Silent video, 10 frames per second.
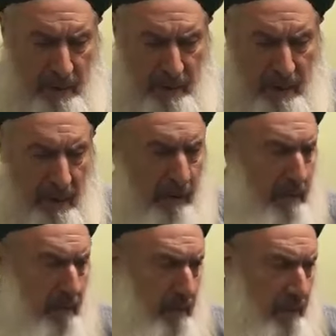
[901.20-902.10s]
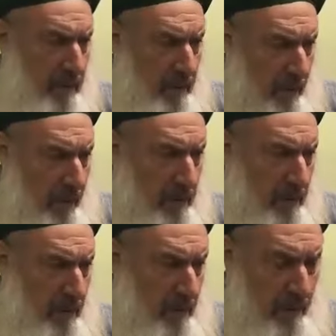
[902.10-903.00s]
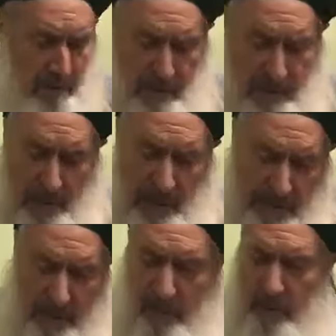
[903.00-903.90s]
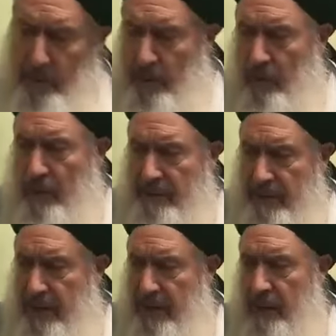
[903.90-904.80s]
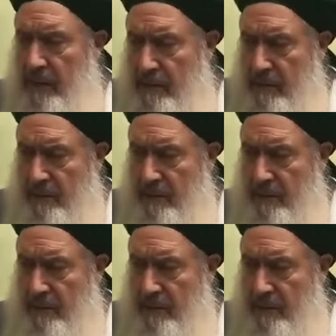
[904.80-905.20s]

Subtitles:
the house of the Lord. and then to the Lord of that house.